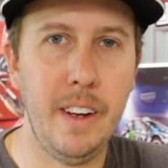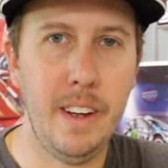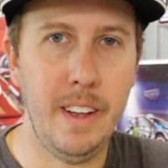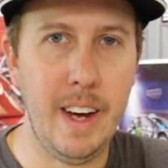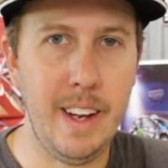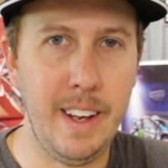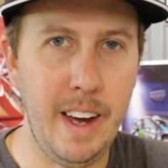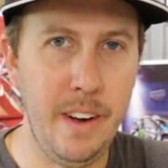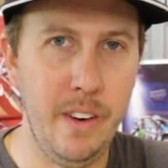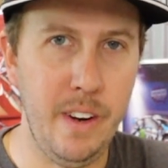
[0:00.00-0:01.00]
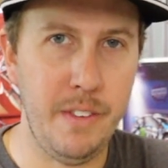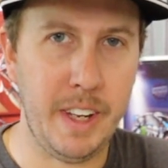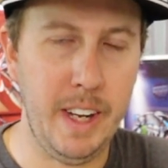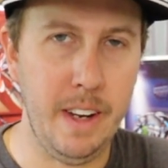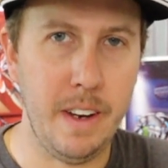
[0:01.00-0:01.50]
a lot lighter of a
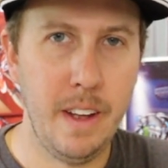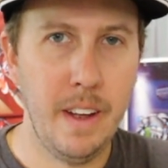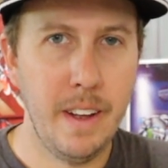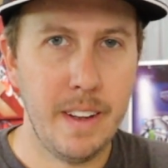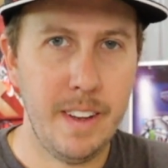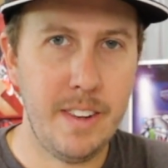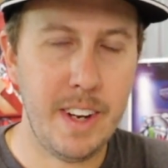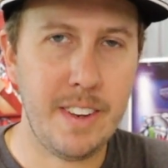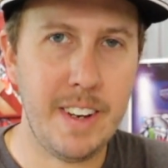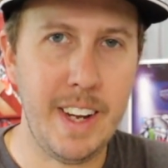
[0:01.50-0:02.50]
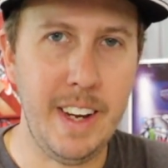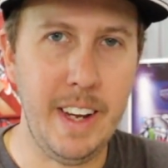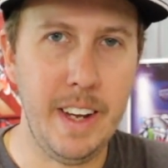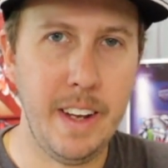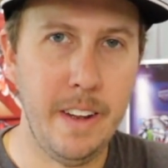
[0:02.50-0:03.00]
kid. The
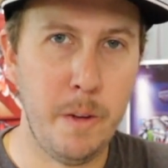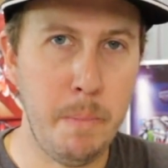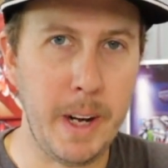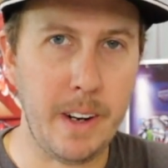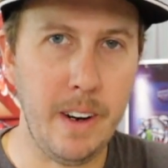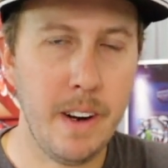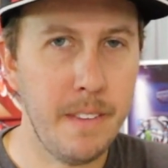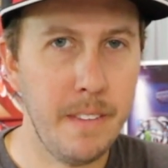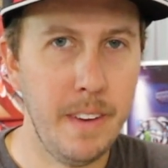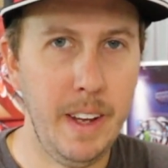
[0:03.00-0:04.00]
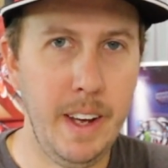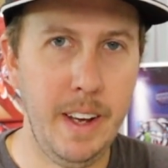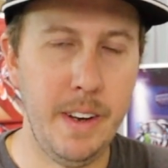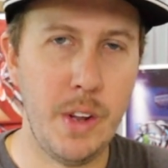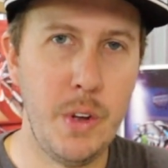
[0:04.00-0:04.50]
16E is bigger
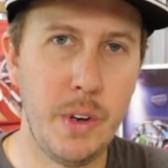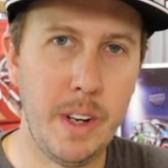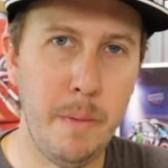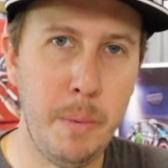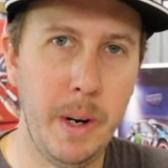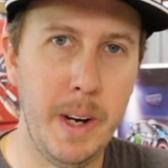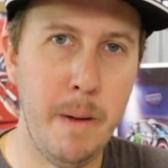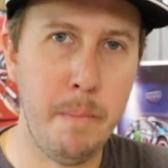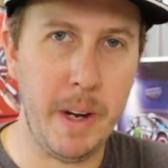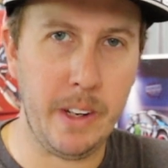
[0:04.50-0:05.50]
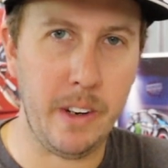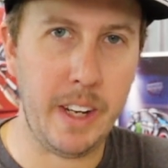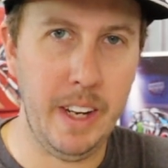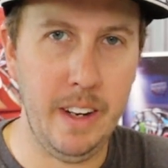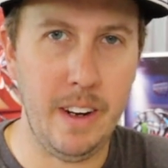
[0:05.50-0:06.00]
and you can put a bigger
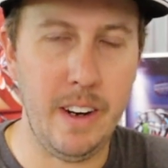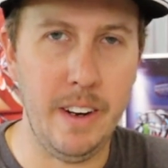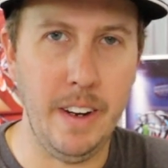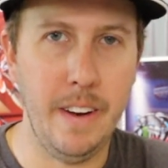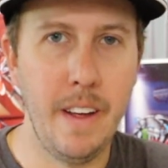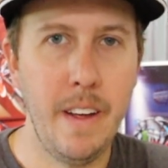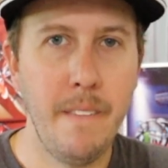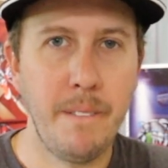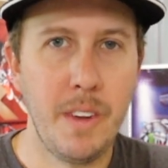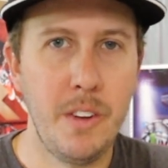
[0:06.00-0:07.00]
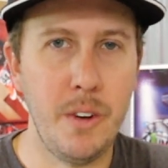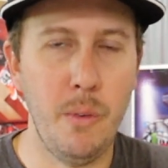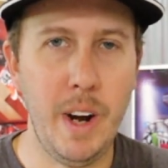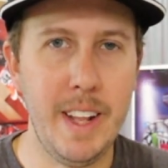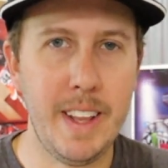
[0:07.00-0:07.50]
kid on it. So
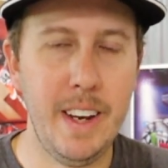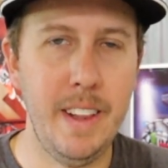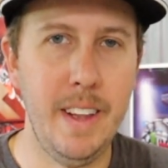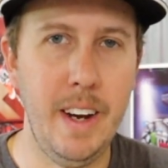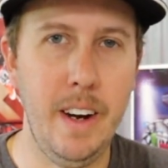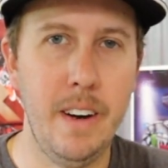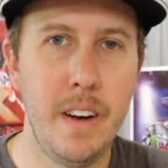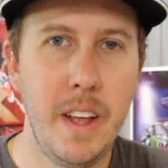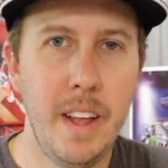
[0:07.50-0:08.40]
right then and there,